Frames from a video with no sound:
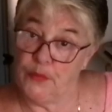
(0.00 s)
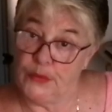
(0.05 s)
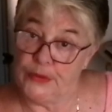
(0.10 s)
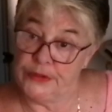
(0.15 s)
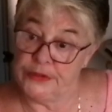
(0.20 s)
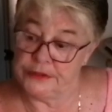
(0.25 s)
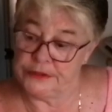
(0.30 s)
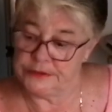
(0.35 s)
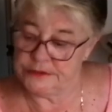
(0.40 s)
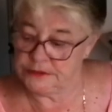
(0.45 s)

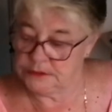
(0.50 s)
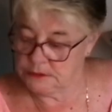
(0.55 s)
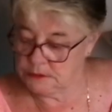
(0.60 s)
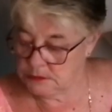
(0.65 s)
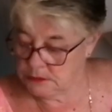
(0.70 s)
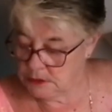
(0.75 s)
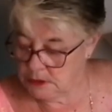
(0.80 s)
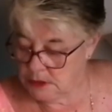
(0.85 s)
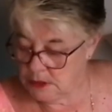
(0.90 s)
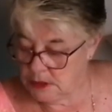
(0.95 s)
important.
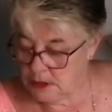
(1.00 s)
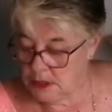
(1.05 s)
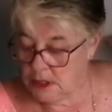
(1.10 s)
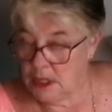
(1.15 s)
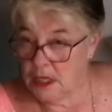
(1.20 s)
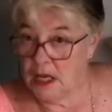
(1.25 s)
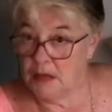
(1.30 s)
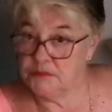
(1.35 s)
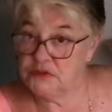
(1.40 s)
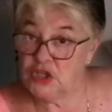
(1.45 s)

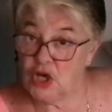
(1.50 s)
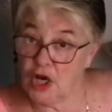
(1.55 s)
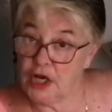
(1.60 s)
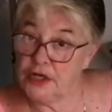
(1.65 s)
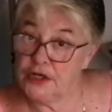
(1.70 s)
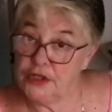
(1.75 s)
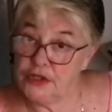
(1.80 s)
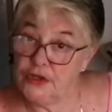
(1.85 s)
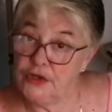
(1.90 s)
I'm talking